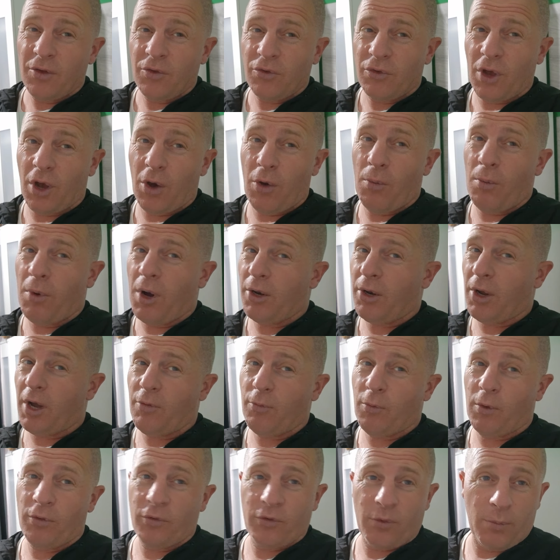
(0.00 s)
So I might not
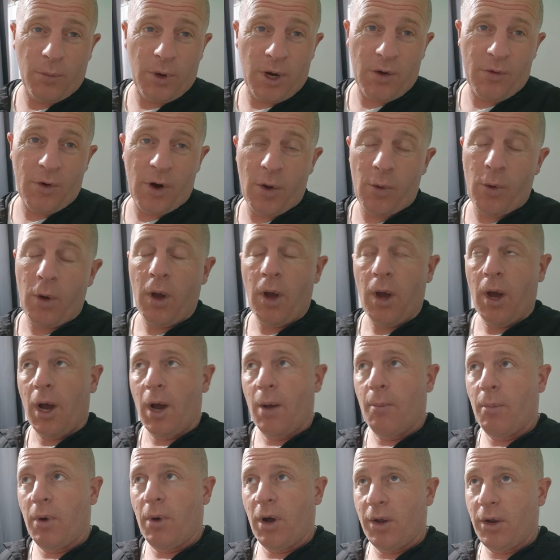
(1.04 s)
have one tomorrow.
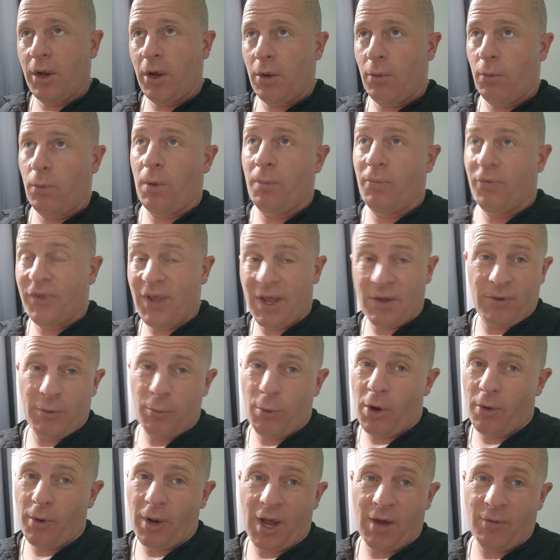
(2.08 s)
I definitely
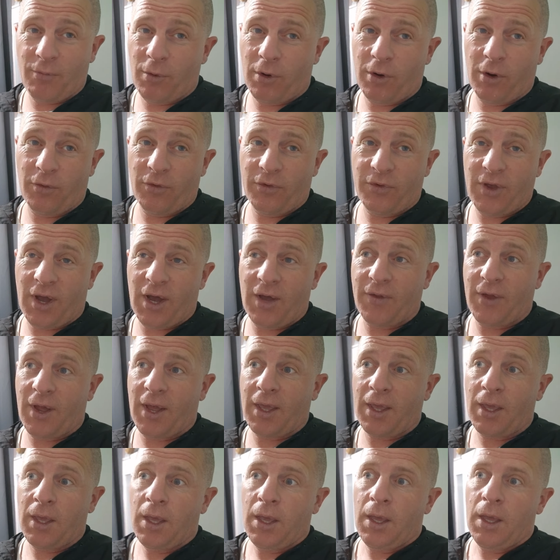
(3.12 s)
won't have one on
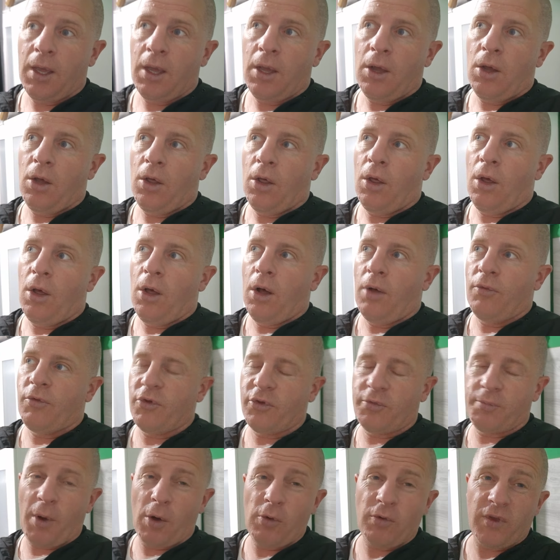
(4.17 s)
Saturday. I
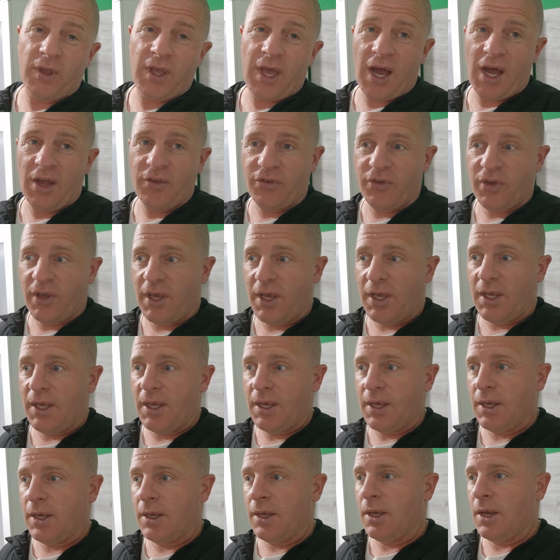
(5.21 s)
just spoke to Kaji.
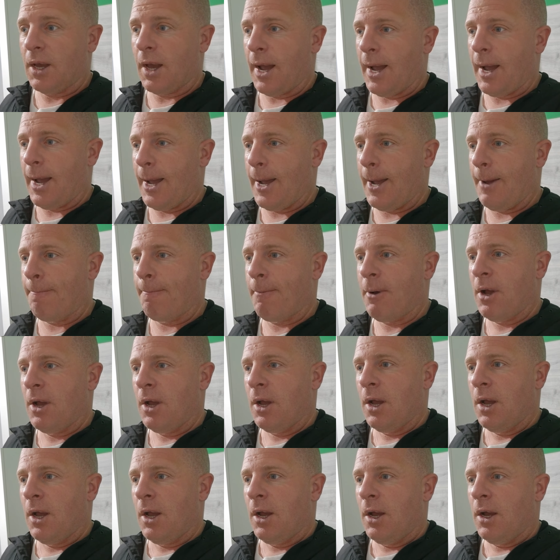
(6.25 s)

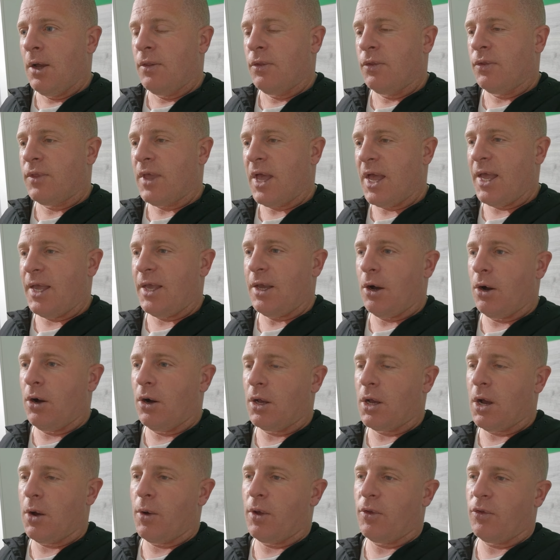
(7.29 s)
They are
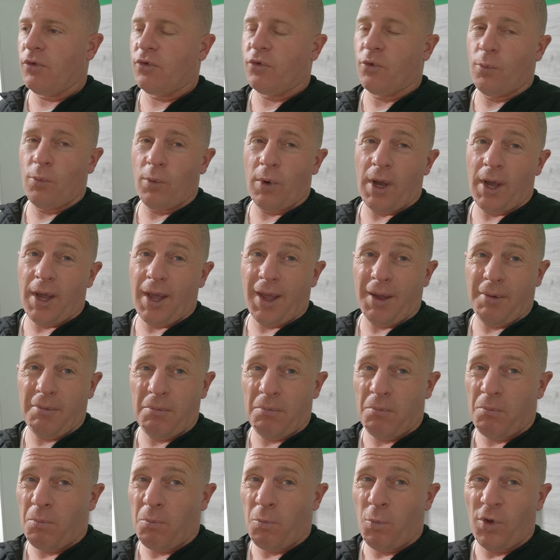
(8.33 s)
going somewhere
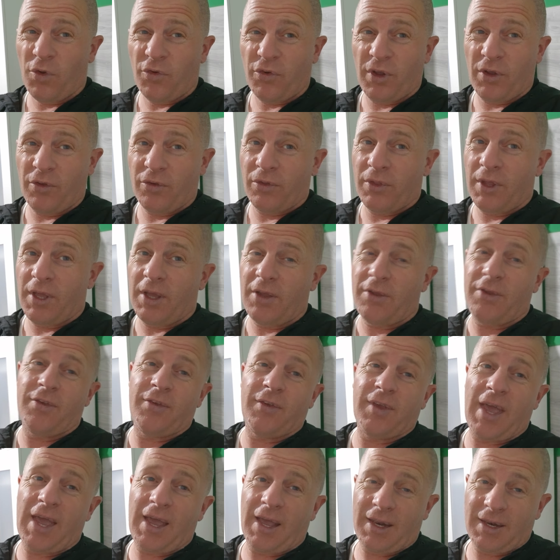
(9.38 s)
which is near
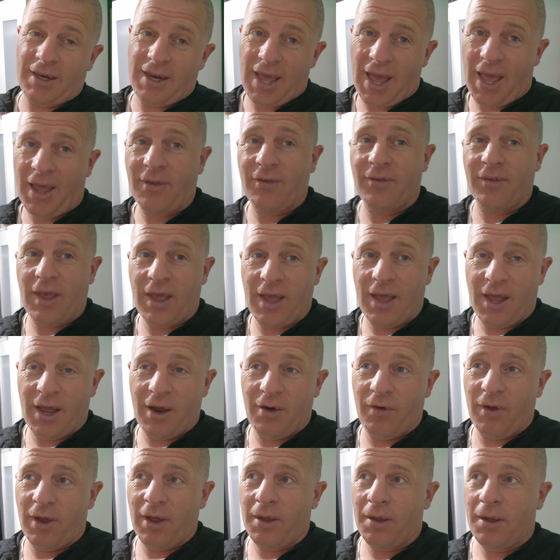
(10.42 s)
Skegness
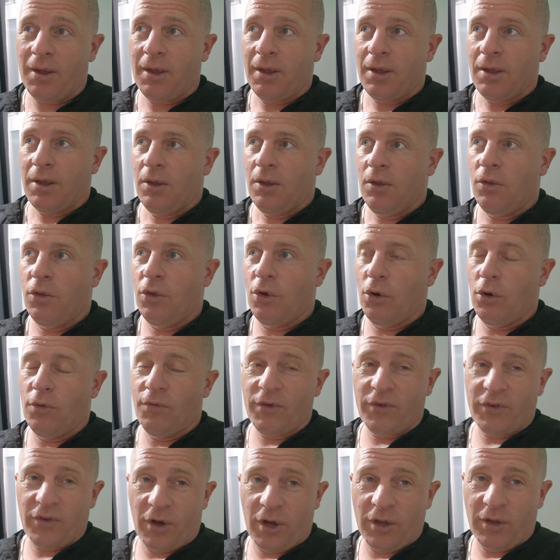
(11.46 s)
area, the
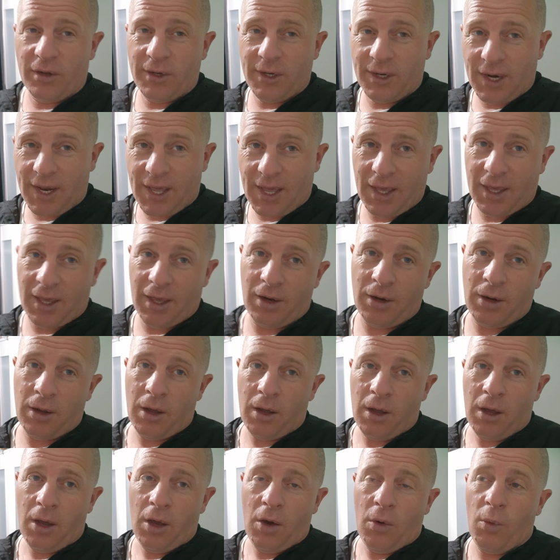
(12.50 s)
other side of Lincoln,
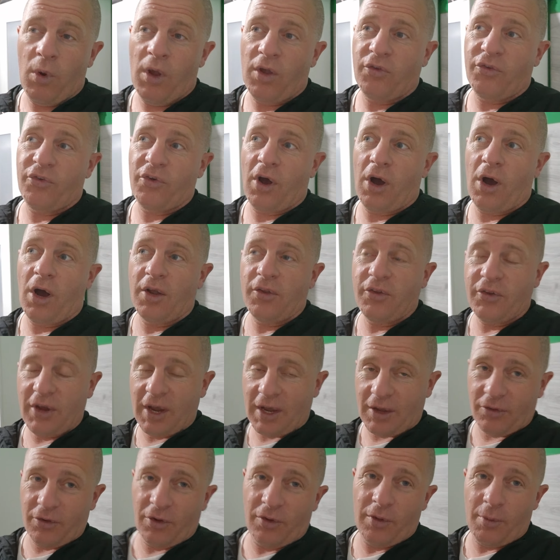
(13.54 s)
which I
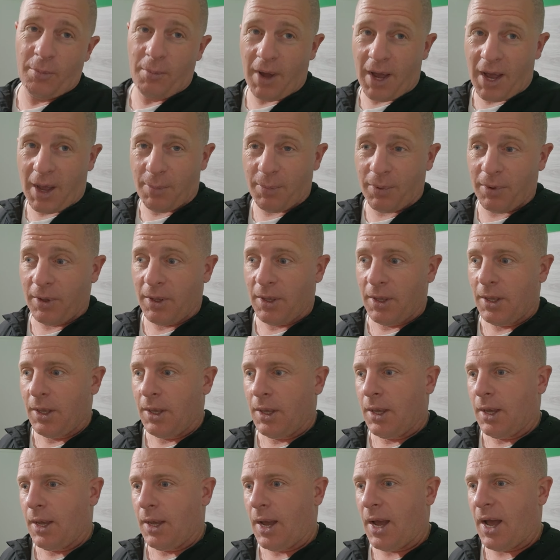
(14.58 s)
checked on the map,
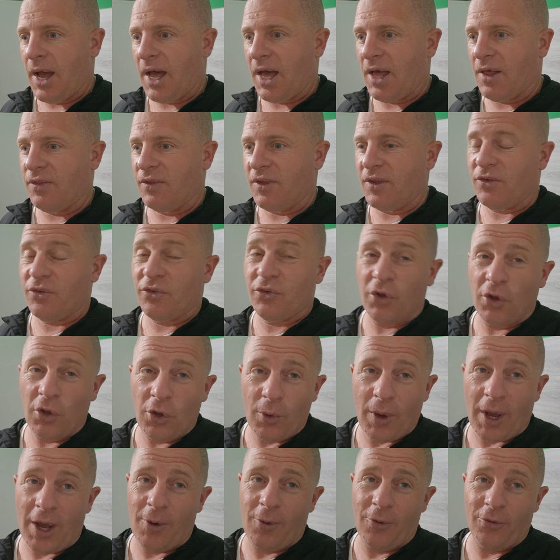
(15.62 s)
and it's
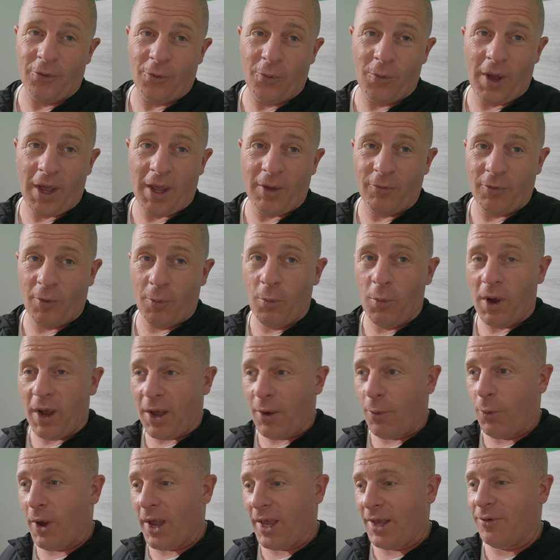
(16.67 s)
2 hours away from
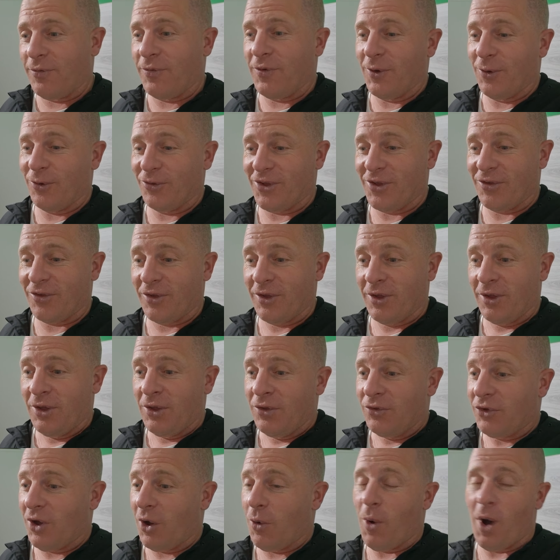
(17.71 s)
where Wakefield is.
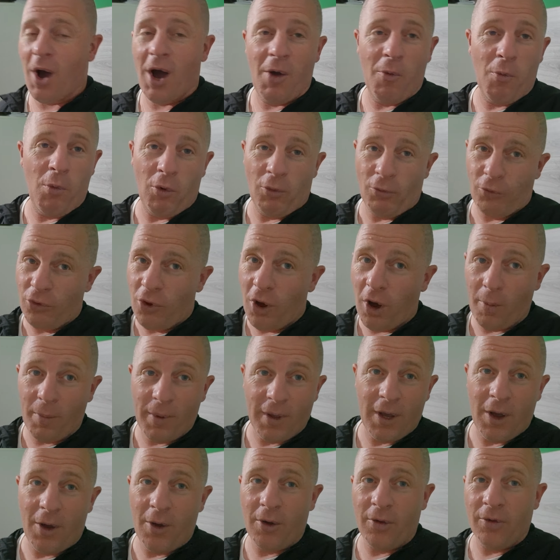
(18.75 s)
So I will not
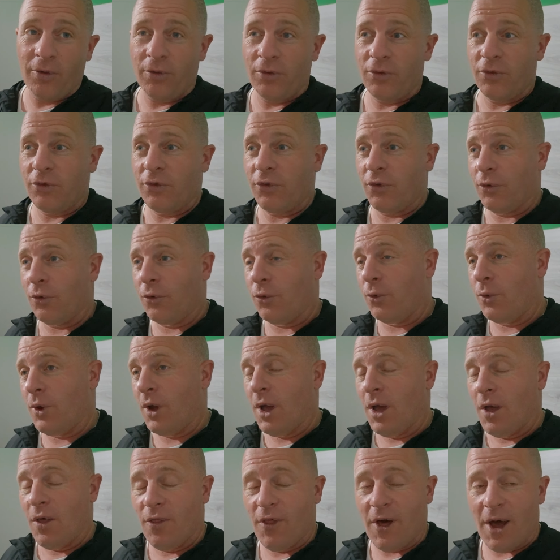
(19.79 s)
be going to
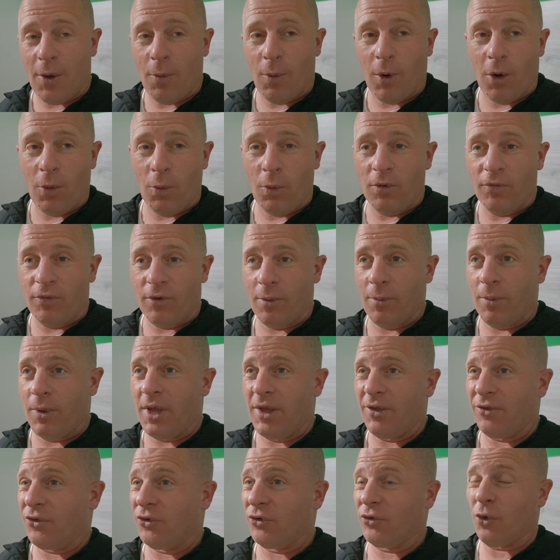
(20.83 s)
that one with them.
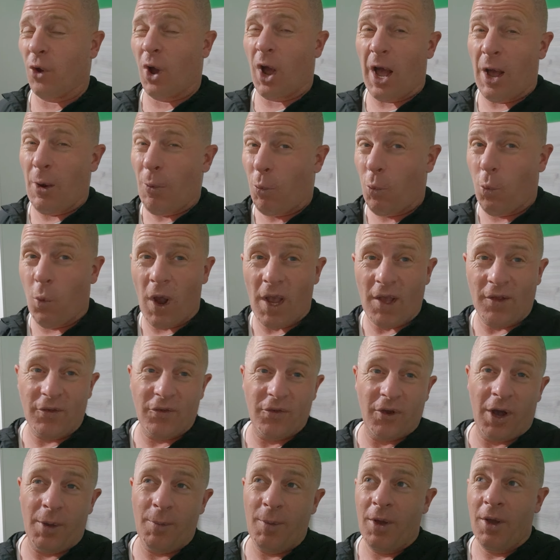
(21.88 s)
It's just a waste
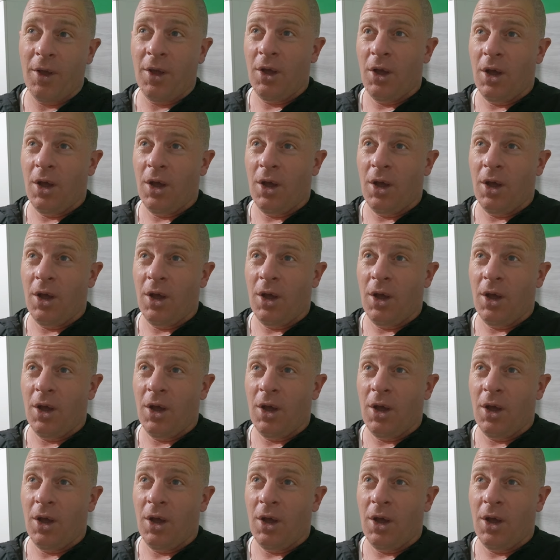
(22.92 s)
time.